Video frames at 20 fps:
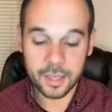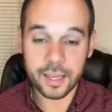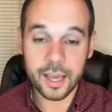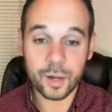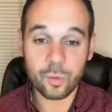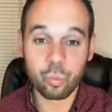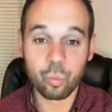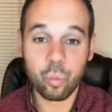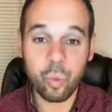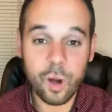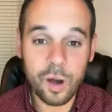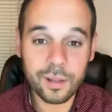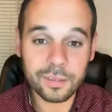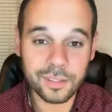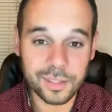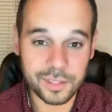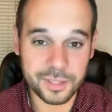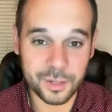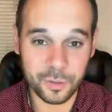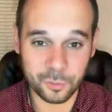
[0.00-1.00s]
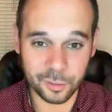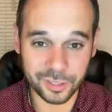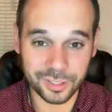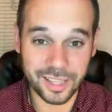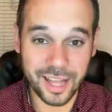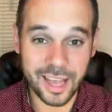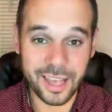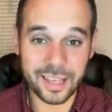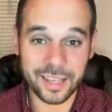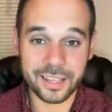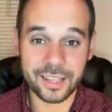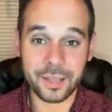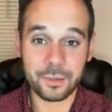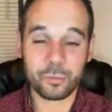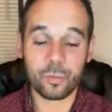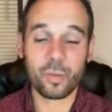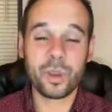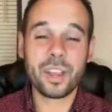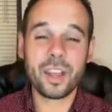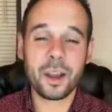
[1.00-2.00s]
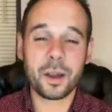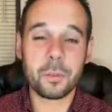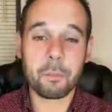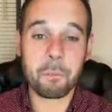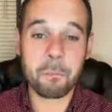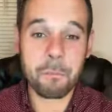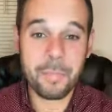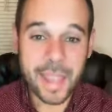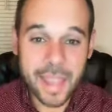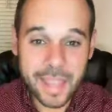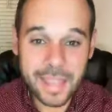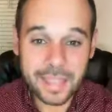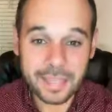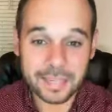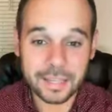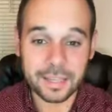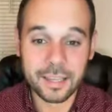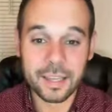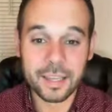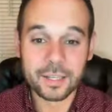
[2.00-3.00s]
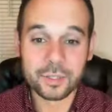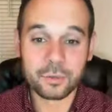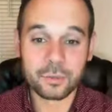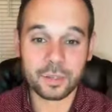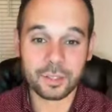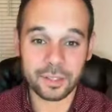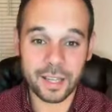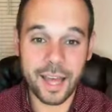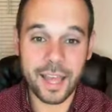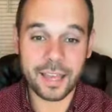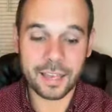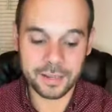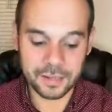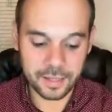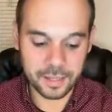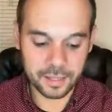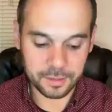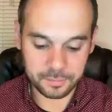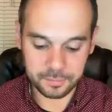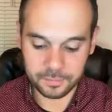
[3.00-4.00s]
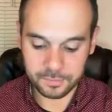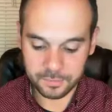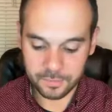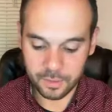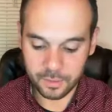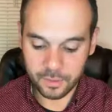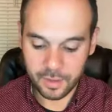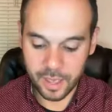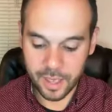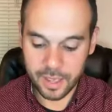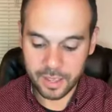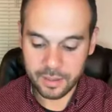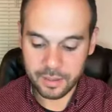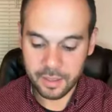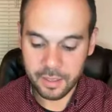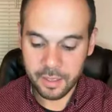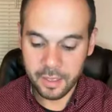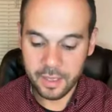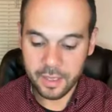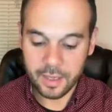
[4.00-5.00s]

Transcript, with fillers: God wants us to rely on Him. We are made to rely on Him, okay?